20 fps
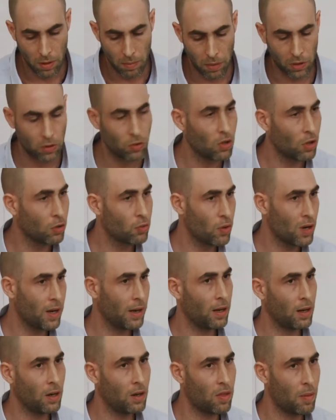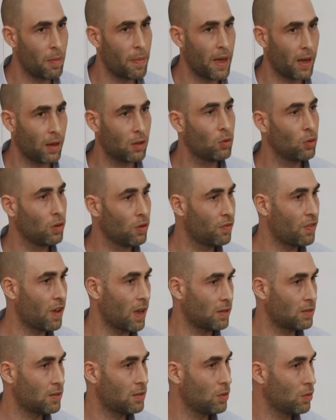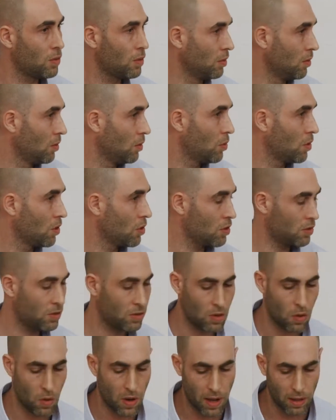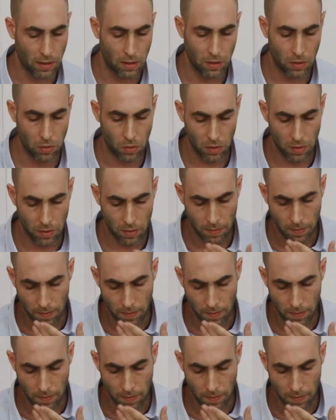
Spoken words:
But you don't really need the bank to invest. You can just go ahead and do it.